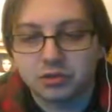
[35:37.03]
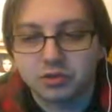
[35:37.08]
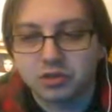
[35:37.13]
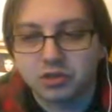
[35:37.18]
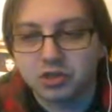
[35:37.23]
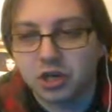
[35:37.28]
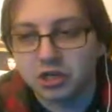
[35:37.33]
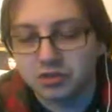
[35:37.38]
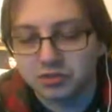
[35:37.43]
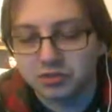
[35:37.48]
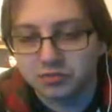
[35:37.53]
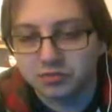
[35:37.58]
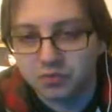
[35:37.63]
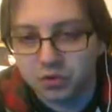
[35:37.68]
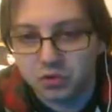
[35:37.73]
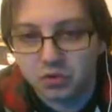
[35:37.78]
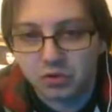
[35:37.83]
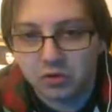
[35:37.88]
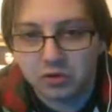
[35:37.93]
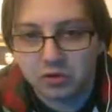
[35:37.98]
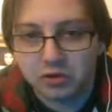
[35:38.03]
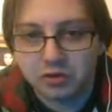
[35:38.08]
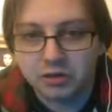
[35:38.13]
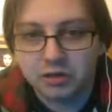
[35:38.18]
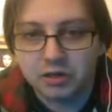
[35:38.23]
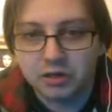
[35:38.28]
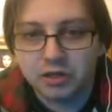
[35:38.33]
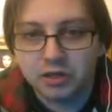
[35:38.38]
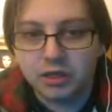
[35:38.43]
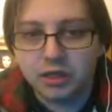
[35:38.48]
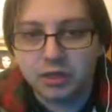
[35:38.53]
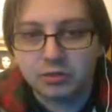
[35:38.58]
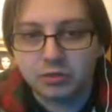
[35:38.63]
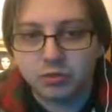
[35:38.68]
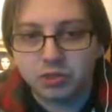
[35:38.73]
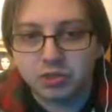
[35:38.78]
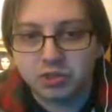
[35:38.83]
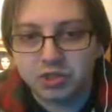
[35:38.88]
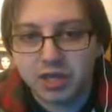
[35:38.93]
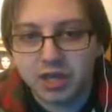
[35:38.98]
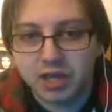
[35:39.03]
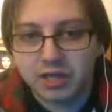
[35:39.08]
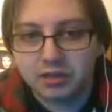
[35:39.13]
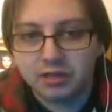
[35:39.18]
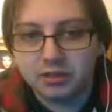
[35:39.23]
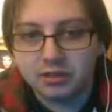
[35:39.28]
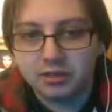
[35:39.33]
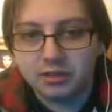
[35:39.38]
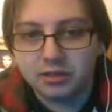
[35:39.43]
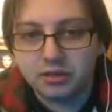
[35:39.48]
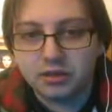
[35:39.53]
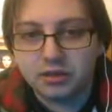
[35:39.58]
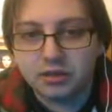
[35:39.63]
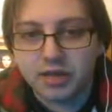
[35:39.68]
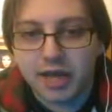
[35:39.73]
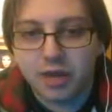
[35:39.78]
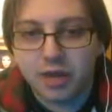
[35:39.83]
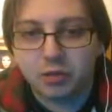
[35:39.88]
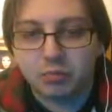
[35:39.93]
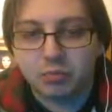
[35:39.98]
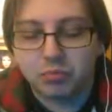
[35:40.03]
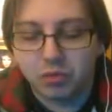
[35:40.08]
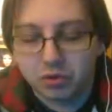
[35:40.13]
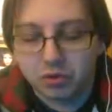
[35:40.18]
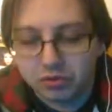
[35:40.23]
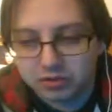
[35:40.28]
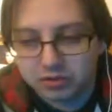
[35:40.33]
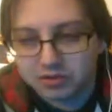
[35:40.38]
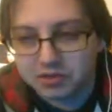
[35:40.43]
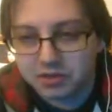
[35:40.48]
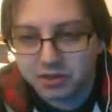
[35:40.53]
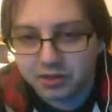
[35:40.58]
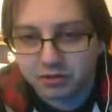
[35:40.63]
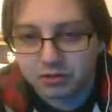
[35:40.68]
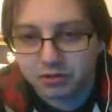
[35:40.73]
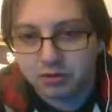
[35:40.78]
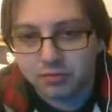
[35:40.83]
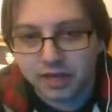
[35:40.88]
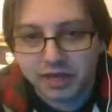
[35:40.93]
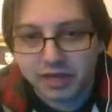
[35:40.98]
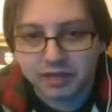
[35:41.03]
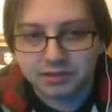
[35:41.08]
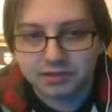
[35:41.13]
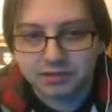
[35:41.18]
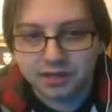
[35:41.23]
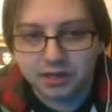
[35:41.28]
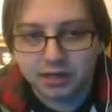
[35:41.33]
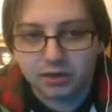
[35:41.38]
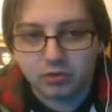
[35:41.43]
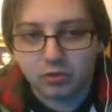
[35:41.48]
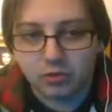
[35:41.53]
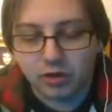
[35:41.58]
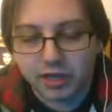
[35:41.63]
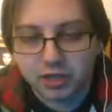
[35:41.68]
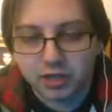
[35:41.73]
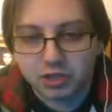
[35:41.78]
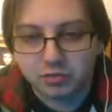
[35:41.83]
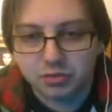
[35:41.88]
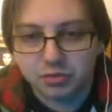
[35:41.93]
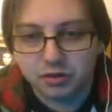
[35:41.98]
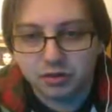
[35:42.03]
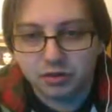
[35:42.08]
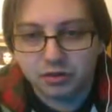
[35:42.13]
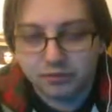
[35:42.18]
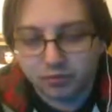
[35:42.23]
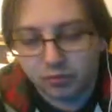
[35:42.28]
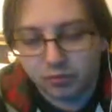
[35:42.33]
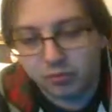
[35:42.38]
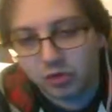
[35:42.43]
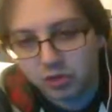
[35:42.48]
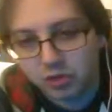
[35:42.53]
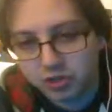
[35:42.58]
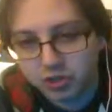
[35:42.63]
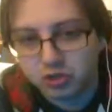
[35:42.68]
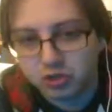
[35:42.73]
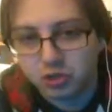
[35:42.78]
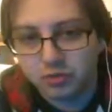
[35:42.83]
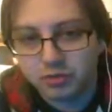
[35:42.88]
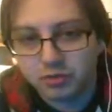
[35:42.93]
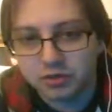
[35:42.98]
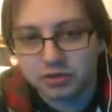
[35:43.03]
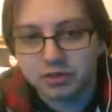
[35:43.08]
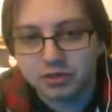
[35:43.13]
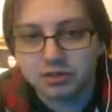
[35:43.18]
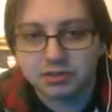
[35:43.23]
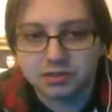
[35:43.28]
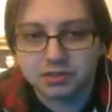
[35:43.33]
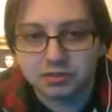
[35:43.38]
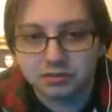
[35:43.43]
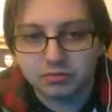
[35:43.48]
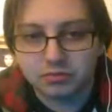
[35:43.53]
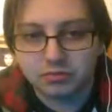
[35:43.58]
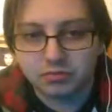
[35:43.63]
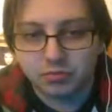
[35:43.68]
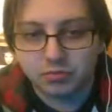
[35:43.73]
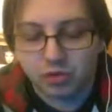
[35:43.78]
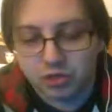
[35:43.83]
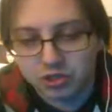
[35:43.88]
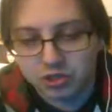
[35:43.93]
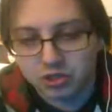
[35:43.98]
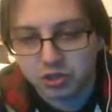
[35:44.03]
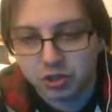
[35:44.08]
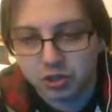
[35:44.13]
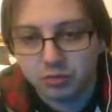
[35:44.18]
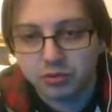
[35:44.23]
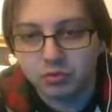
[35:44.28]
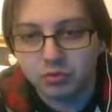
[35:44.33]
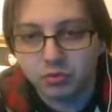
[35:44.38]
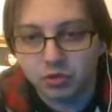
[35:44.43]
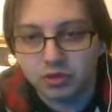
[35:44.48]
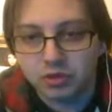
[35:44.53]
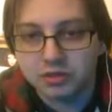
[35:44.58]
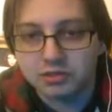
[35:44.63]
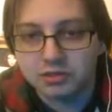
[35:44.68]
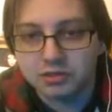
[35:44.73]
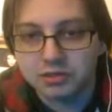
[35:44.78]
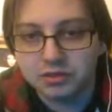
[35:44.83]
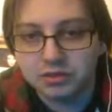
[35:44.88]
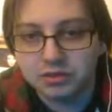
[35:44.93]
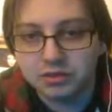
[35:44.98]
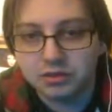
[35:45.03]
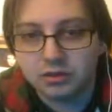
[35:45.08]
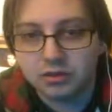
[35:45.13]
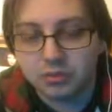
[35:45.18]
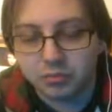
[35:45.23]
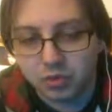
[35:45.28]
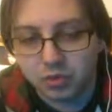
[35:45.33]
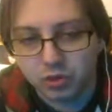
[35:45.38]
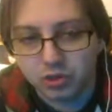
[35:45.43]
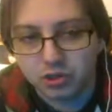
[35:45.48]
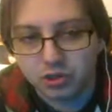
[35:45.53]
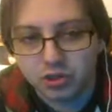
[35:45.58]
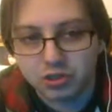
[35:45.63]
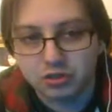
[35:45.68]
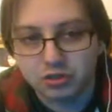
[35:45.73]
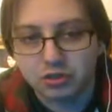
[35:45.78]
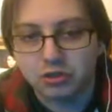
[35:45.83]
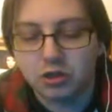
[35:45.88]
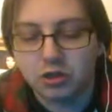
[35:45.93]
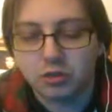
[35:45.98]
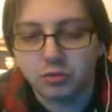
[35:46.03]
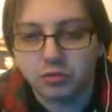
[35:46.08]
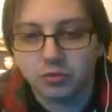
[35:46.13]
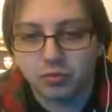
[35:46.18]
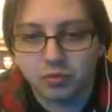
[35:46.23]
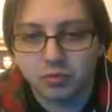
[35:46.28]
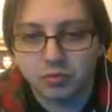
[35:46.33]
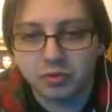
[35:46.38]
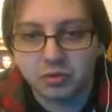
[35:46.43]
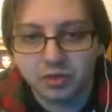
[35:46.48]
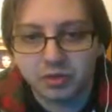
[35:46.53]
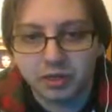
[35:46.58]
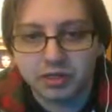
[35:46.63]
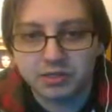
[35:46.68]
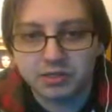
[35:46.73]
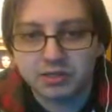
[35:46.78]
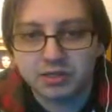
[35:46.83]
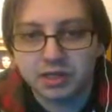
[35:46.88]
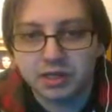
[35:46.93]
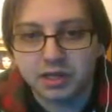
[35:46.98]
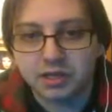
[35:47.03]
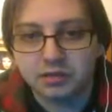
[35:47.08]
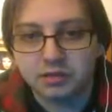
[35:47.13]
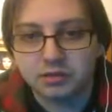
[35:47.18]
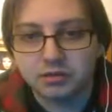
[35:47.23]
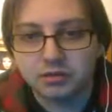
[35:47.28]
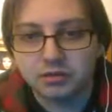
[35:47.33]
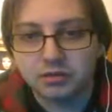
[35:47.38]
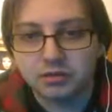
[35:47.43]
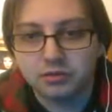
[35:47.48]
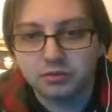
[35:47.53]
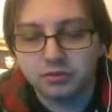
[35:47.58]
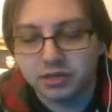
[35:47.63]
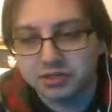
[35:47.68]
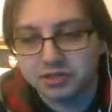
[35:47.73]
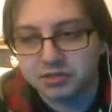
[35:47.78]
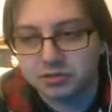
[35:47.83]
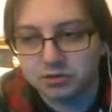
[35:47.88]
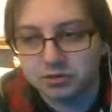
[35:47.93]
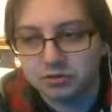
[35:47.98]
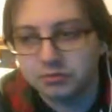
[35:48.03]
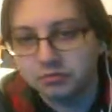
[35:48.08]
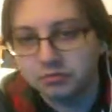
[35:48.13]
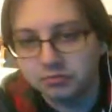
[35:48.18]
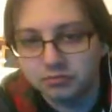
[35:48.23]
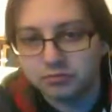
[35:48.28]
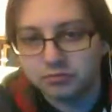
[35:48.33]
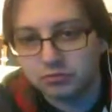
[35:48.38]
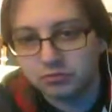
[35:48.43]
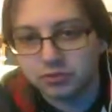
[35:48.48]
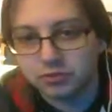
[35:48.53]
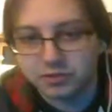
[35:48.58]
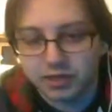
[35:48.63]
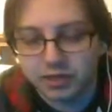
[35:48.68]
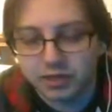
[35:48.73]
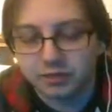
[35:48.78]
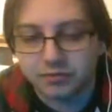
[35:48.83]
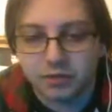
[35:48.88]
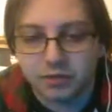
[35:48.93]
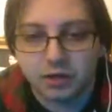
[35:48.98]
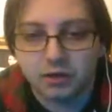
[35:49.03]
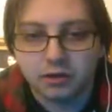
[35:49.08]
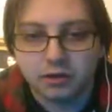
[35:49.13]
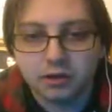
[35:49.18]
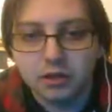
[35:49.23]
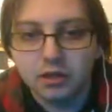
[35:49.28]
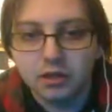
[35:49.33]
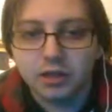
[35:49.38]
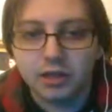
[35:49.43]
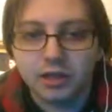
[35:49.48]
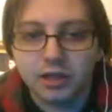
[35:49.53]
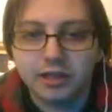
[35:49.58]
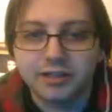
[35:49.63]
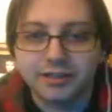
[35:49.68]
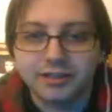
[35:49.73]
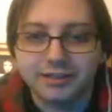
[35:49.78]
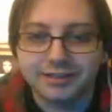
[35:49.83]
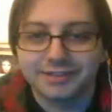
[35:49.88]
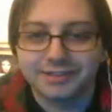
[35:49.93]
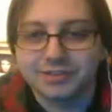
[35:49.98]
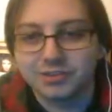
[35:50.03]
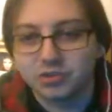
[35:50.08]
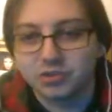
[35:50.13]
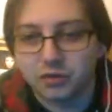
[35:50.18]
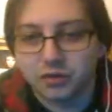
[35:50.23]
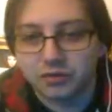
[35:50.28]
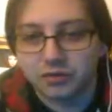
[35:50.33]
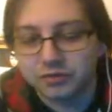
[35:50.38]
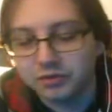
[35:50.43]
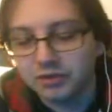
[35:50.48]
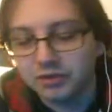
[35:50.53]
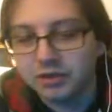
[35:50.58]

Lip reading: Dogs of War, in which then now both Ziggler and McIntyre were henchmen for Braun Strowman, because Braun Strowman was the push along with Roman Reigns, and Lesnar was kind of there. Sort of.